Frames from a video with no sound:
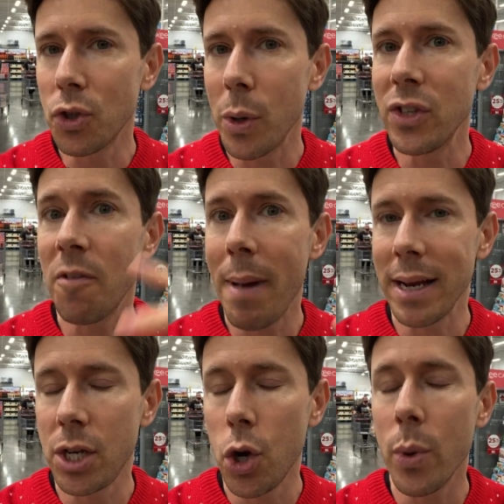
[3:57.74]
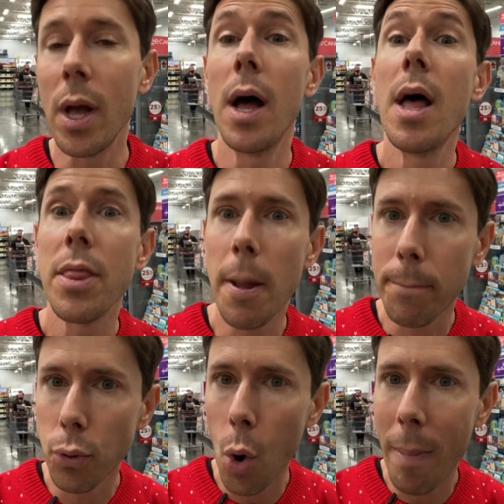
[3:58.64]
strains of bacteria, the
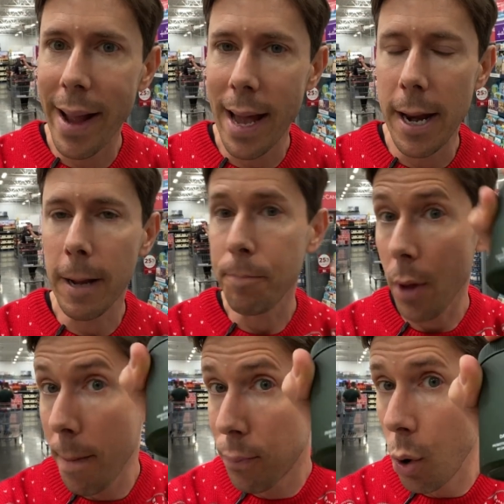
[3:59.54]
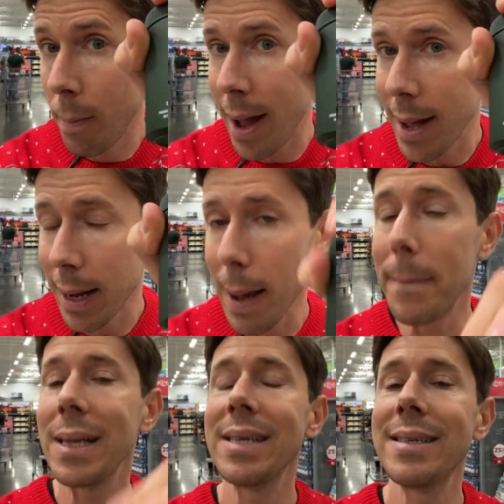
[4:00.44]
probiotic. A probiotic
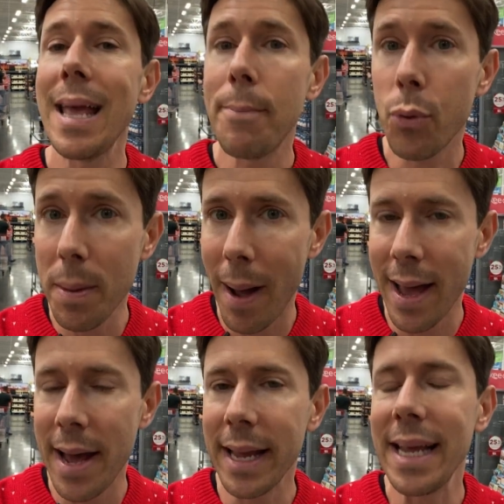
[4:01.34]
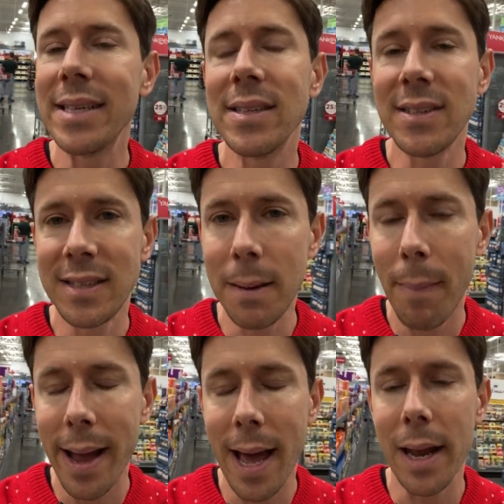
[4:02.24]
plus a prebiotic is a
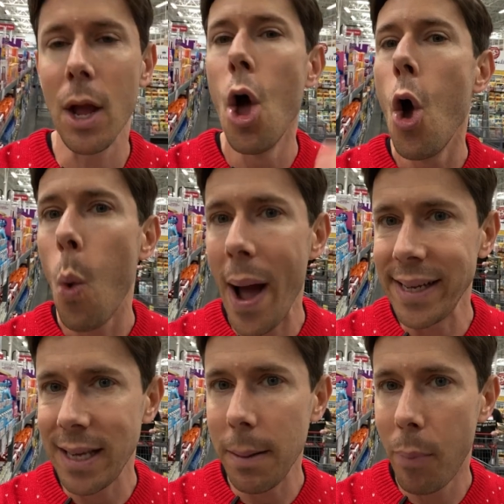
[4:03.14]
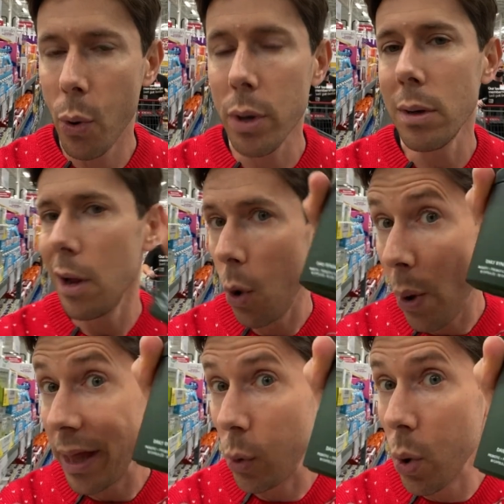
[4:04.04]
symbiotic. Why is that important?
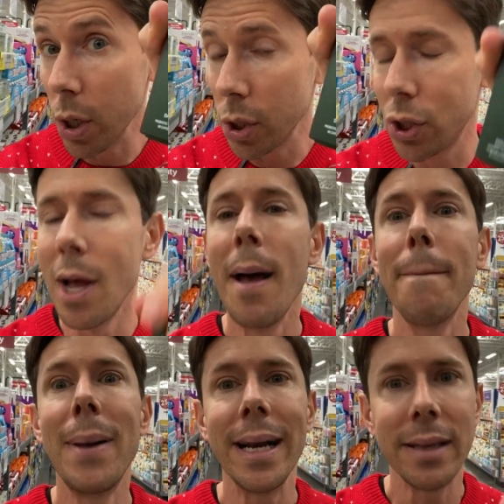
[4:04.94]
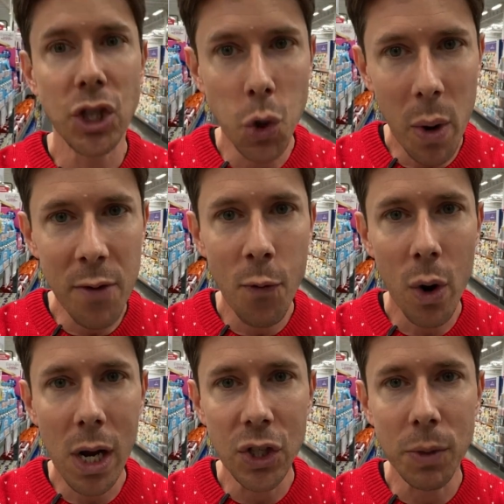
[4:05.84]
Well, it works. But the
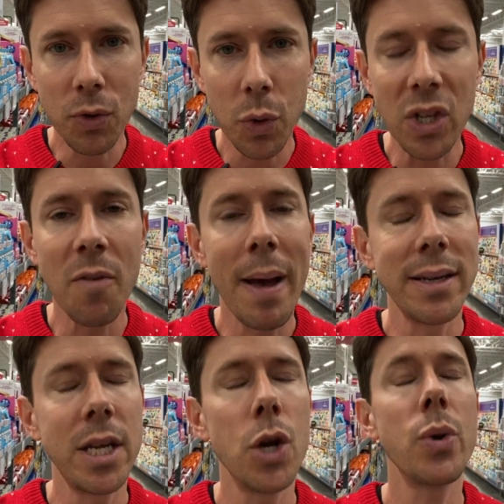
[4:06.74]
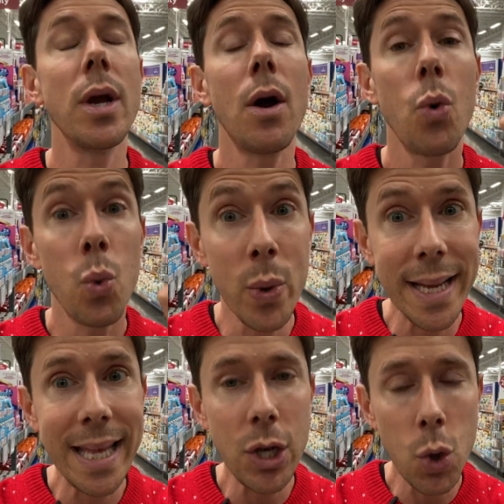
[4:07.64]
twenty-four custom strains of bacteria
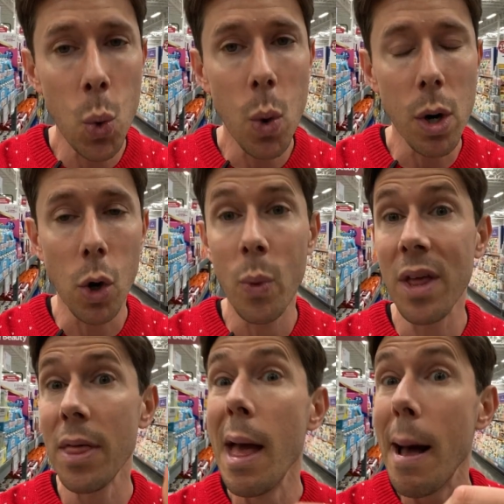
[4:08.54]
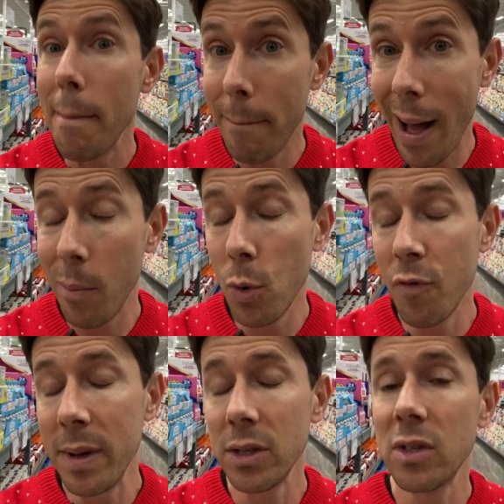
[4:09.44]
really do work with bowel
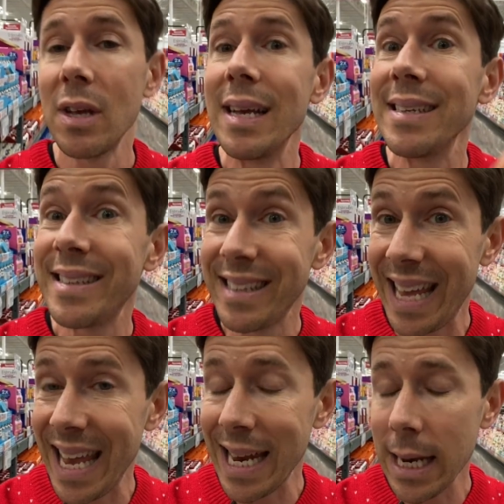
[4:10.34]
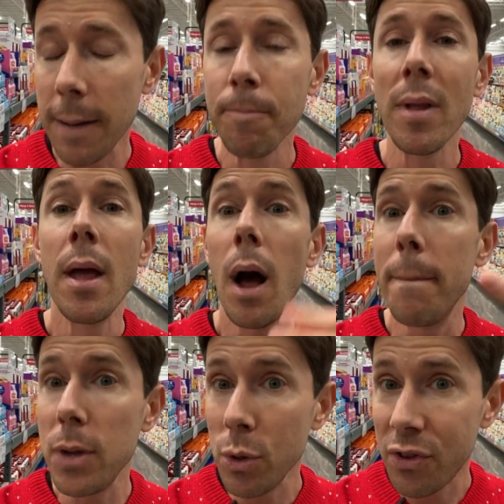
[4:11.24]
movements, skin,
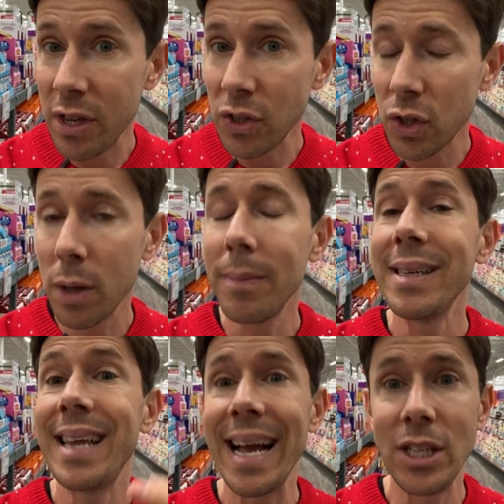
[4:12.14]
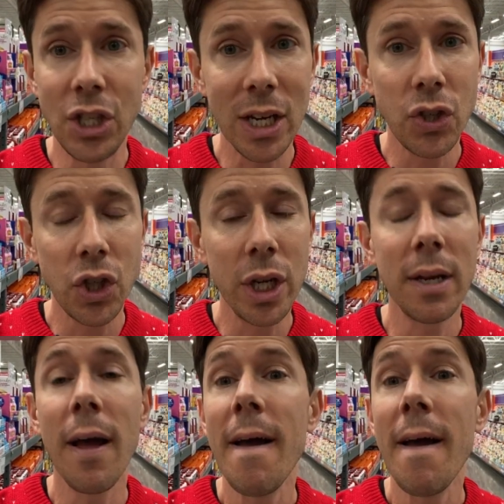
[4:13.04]
immune system, digestion,